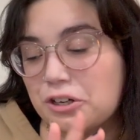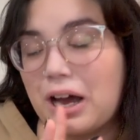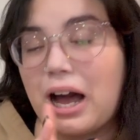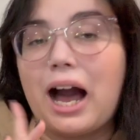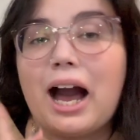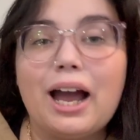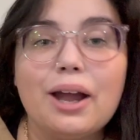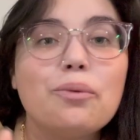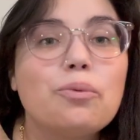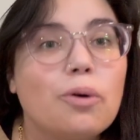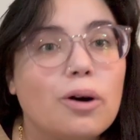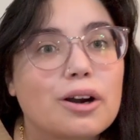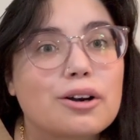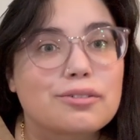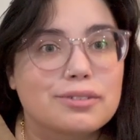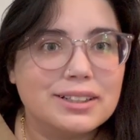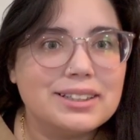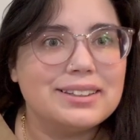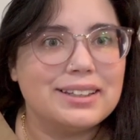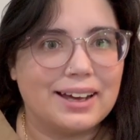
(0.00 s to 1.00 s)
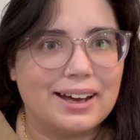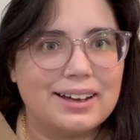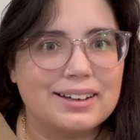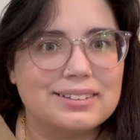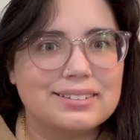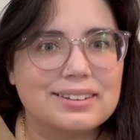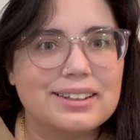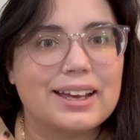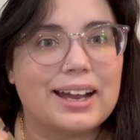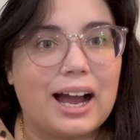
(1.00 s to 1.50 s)
I want to read that.
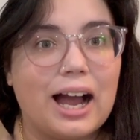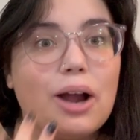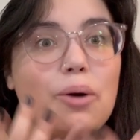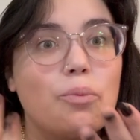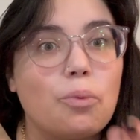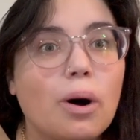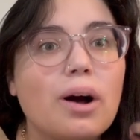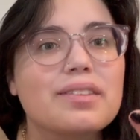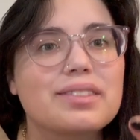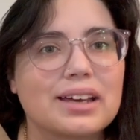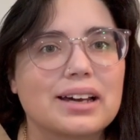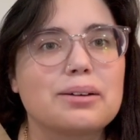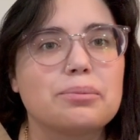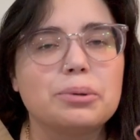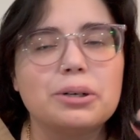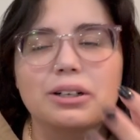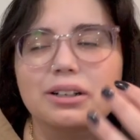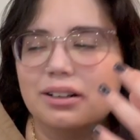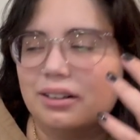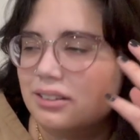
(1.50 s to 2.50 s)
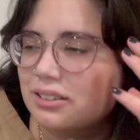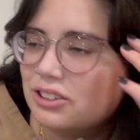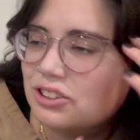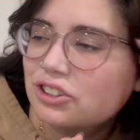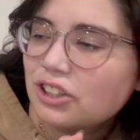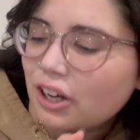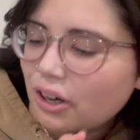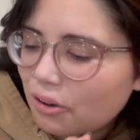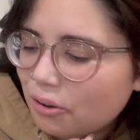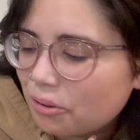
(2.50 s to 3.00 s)
Like, I want that book.
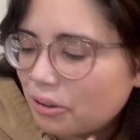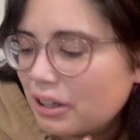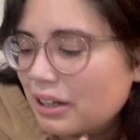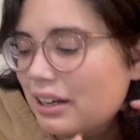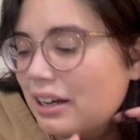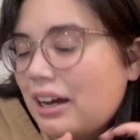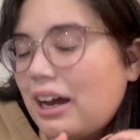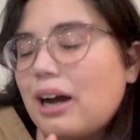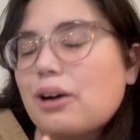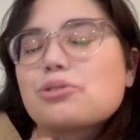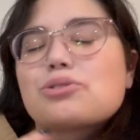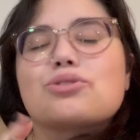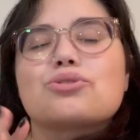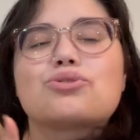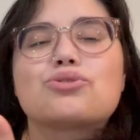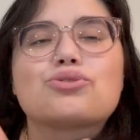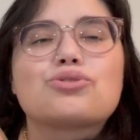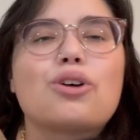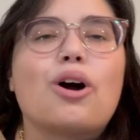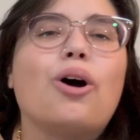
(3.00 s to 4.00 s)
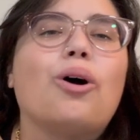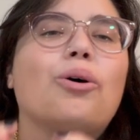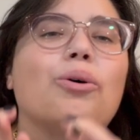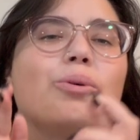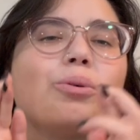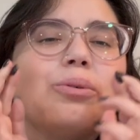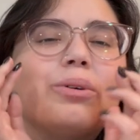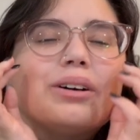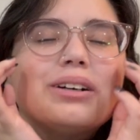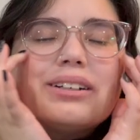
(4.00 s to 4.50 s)
So
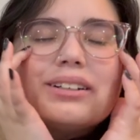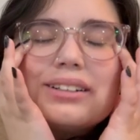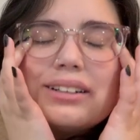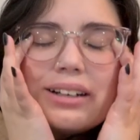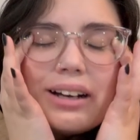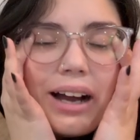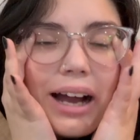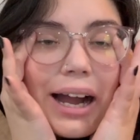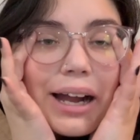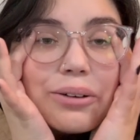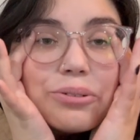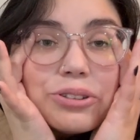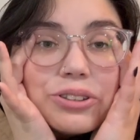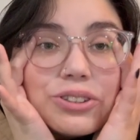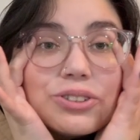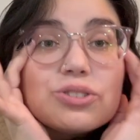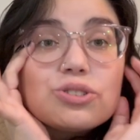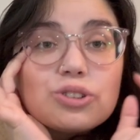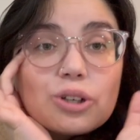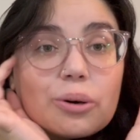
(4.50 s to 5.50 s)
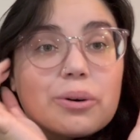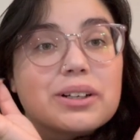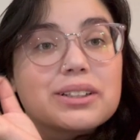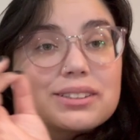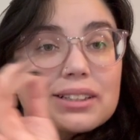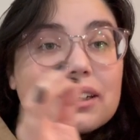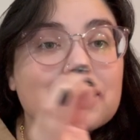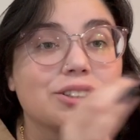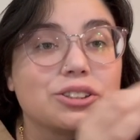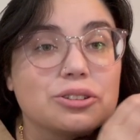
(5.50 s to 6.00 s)
I was so
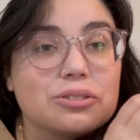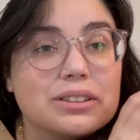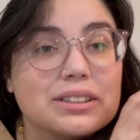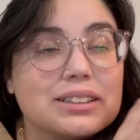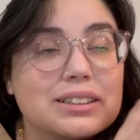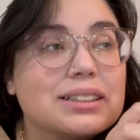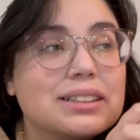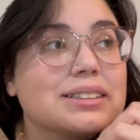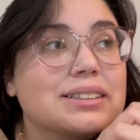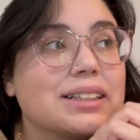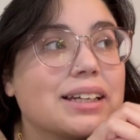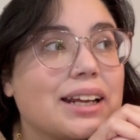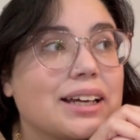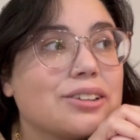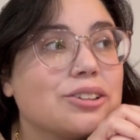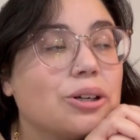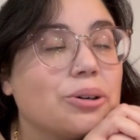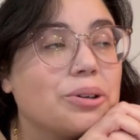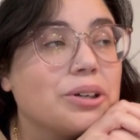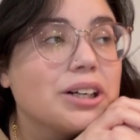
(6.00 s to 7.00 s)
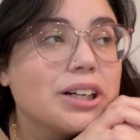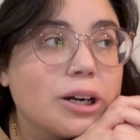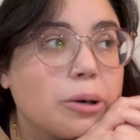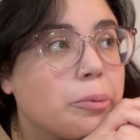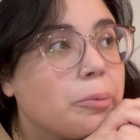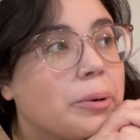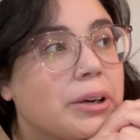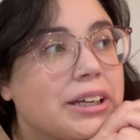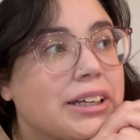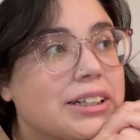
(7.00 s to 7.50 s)
excited to read this and I loaded it
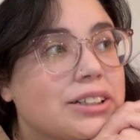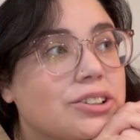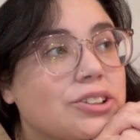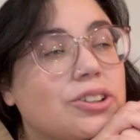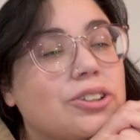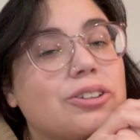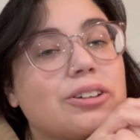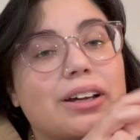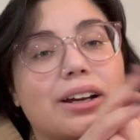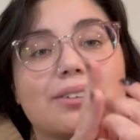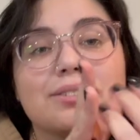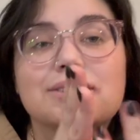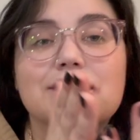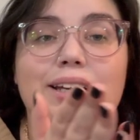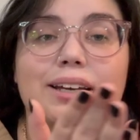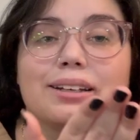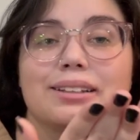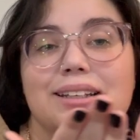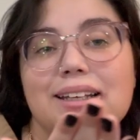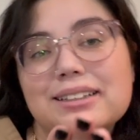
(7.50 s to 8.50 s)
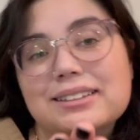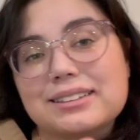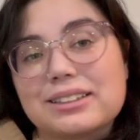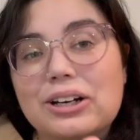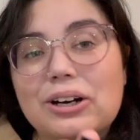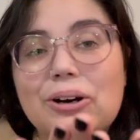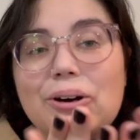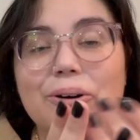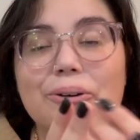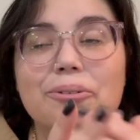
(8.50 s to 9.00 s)
up on my Kindle and I was like, let's
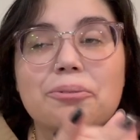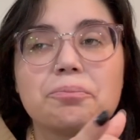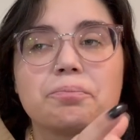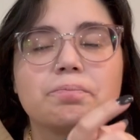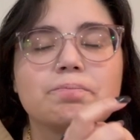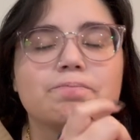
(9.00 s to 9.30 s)
go.